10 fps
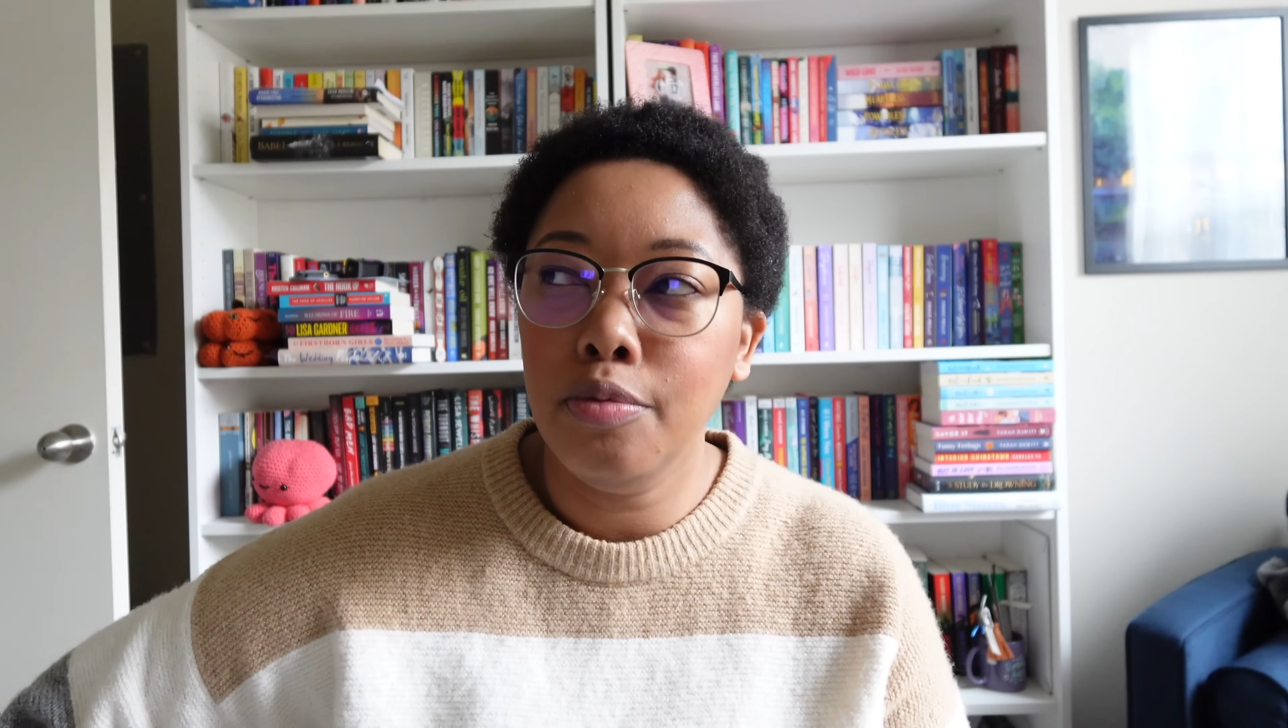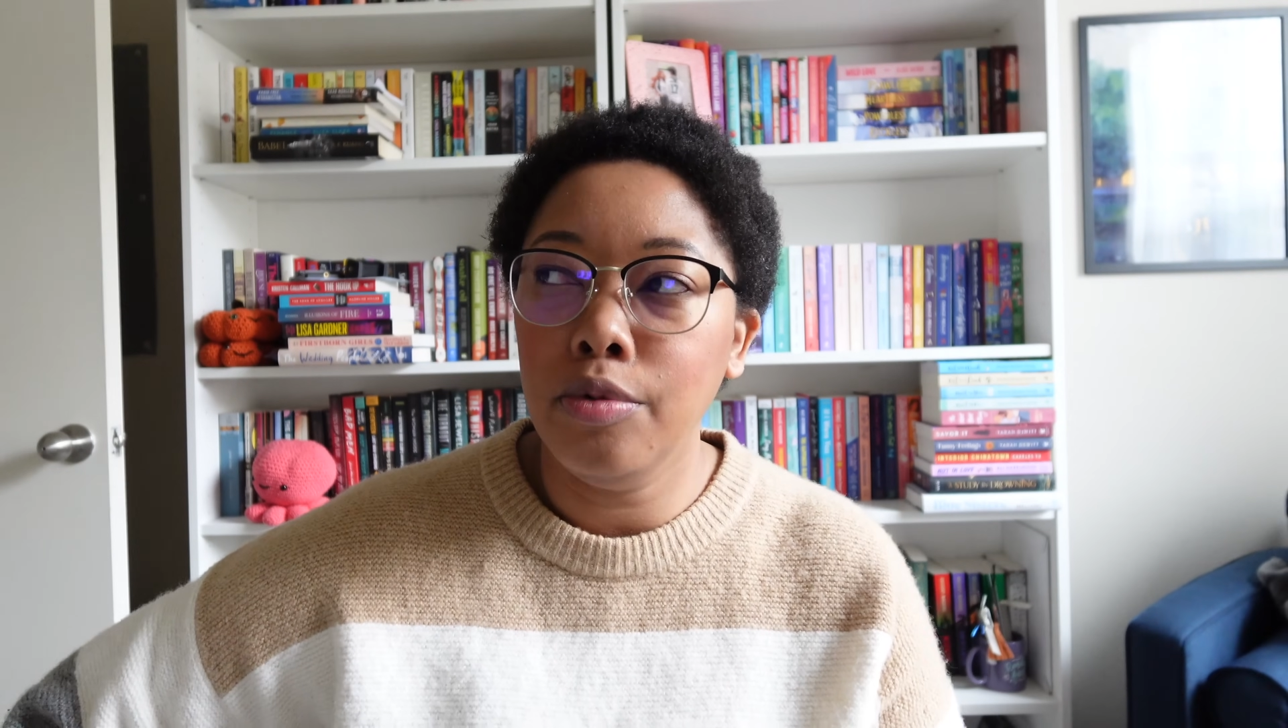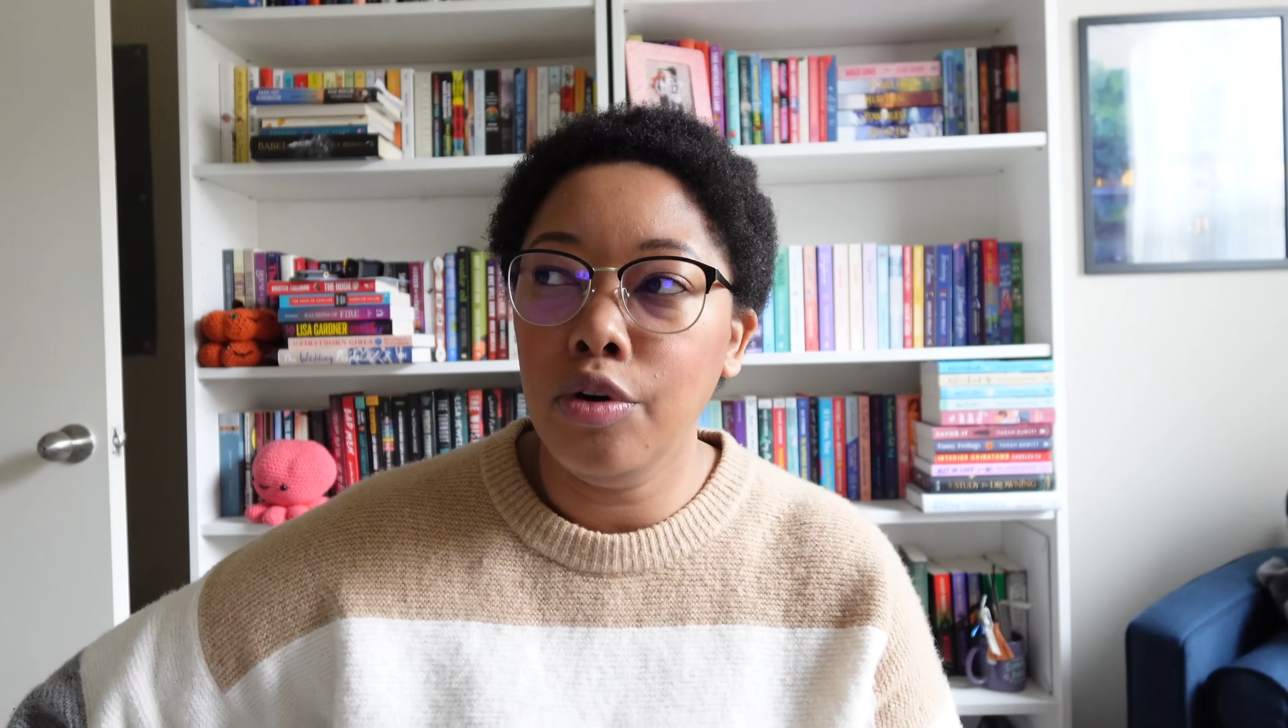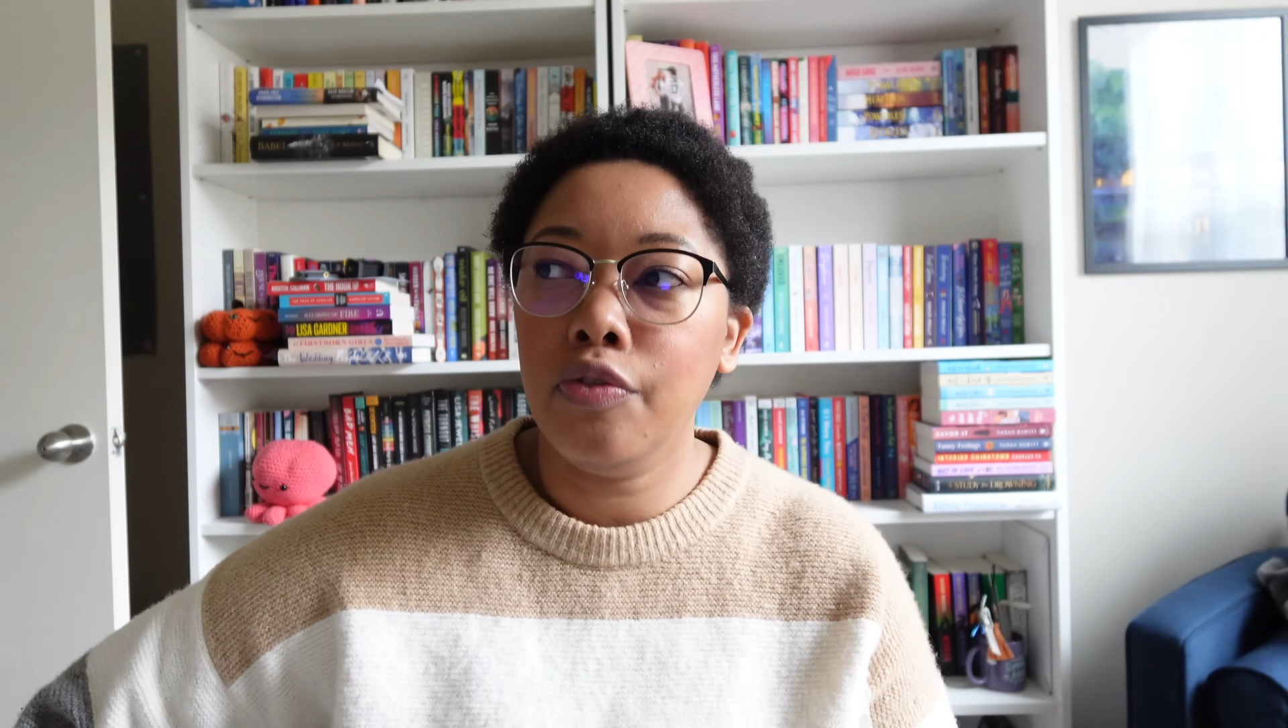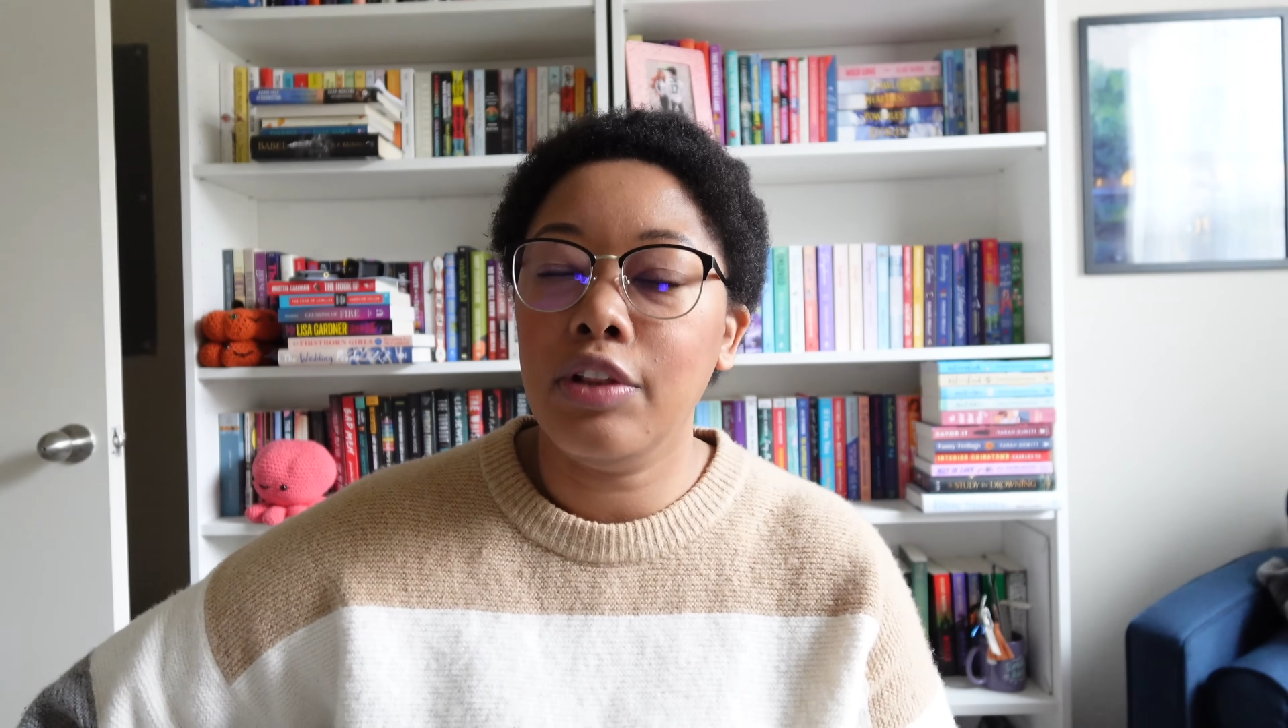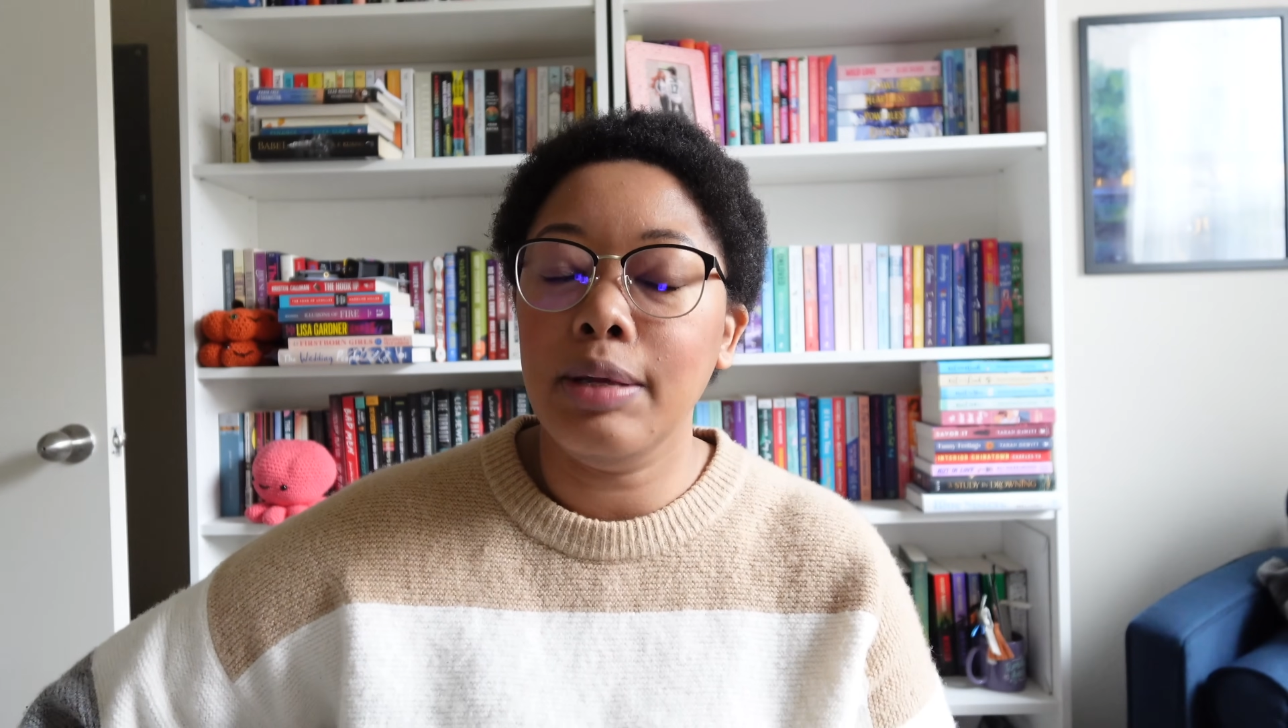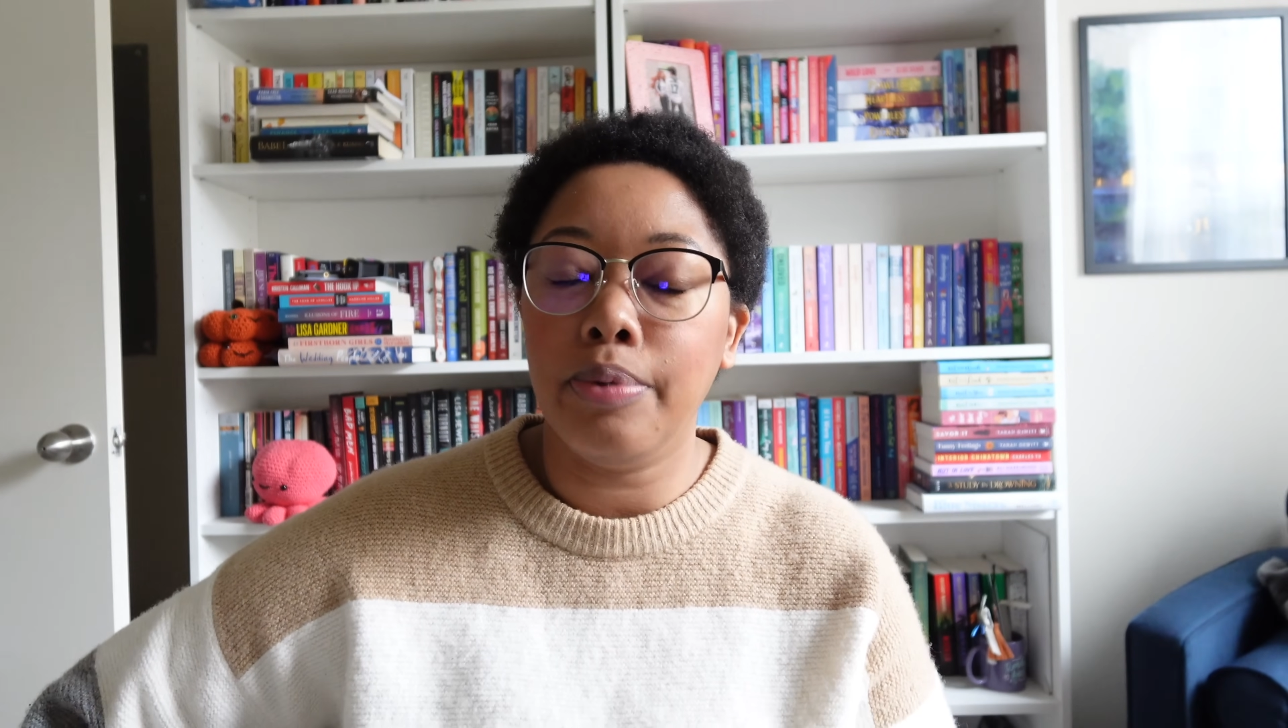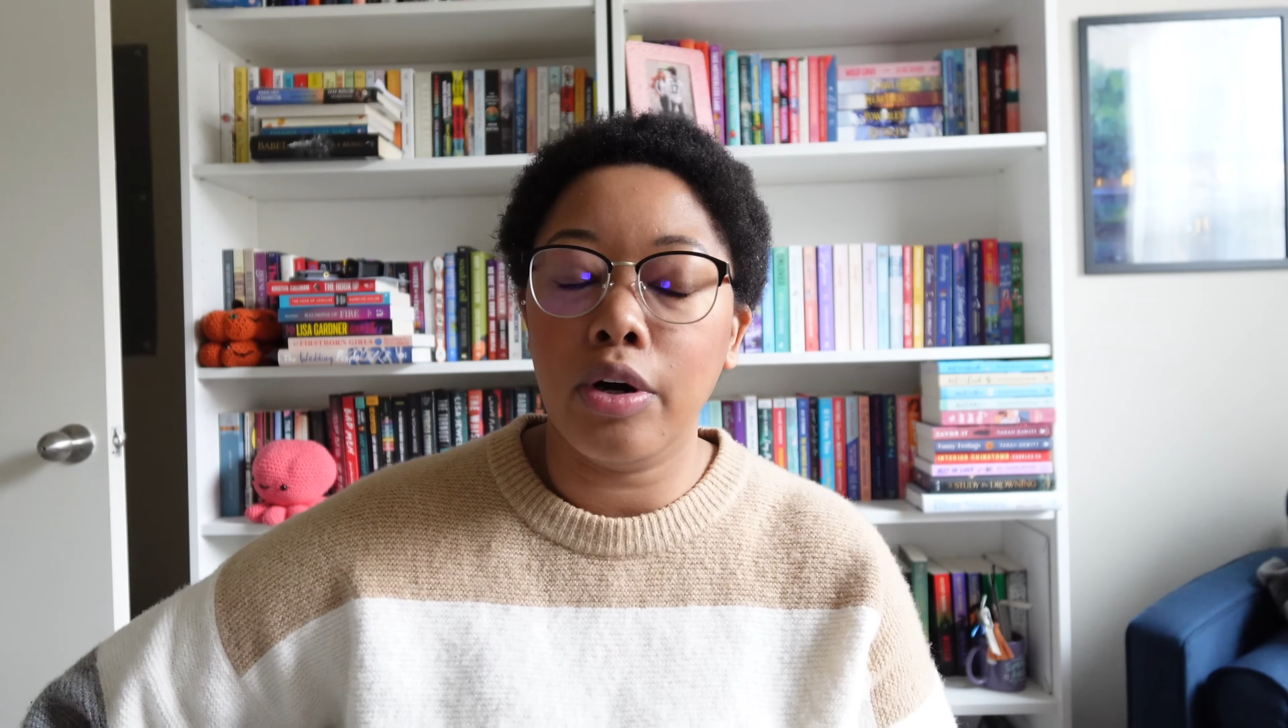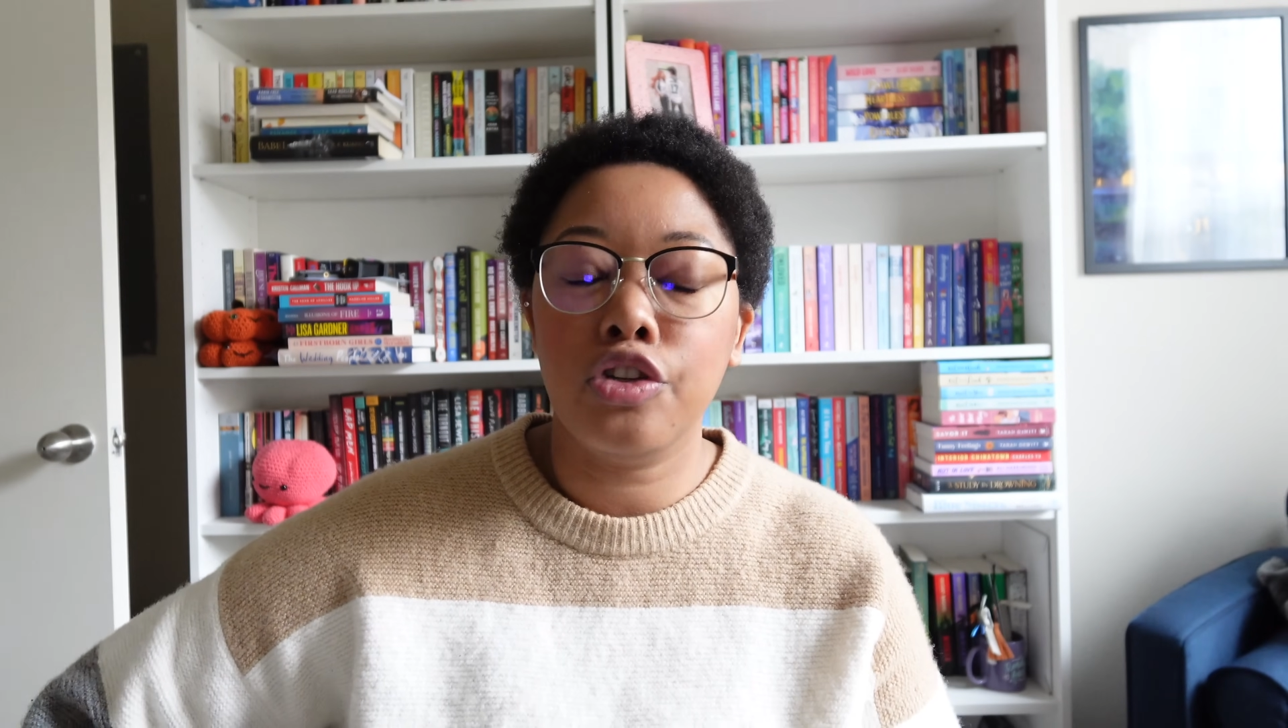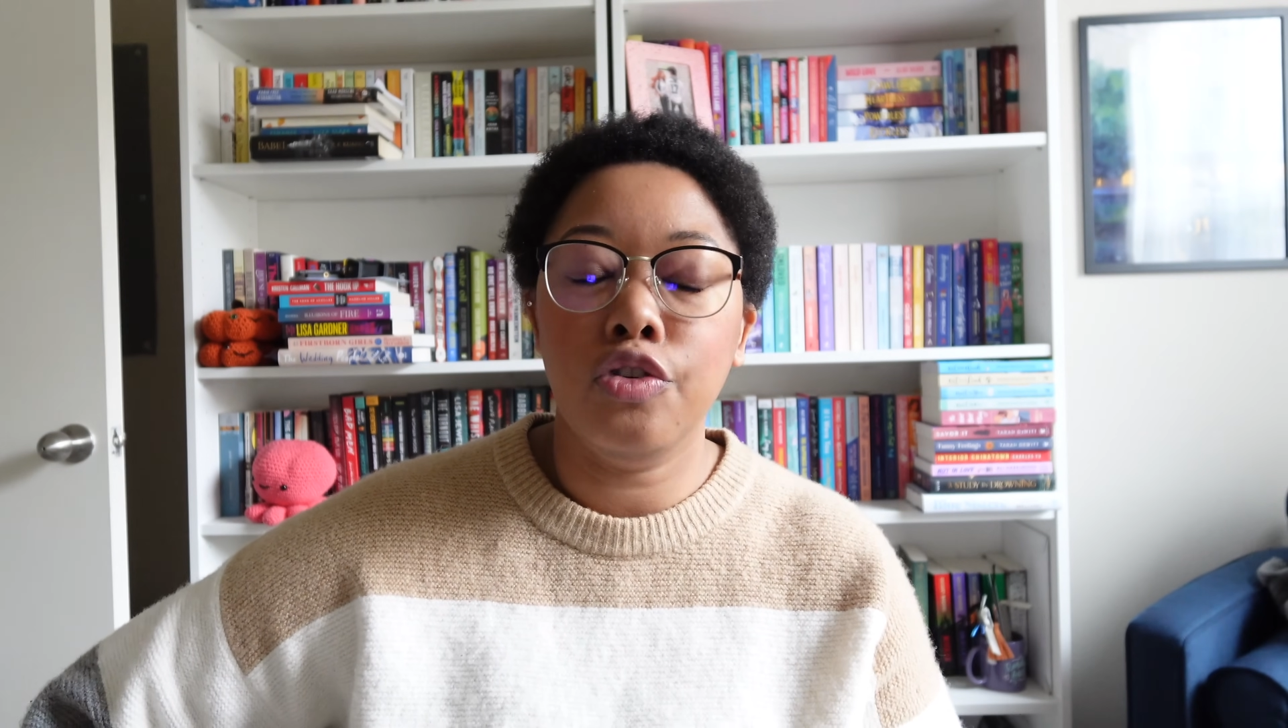move the
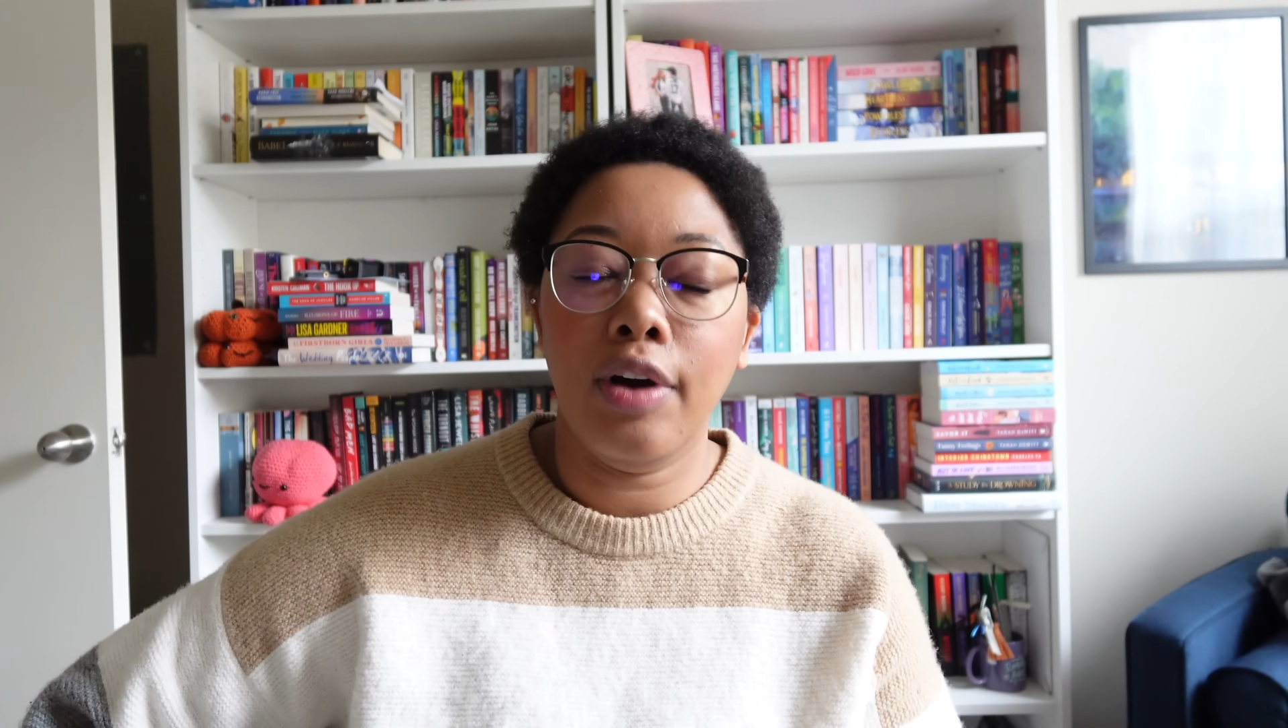books you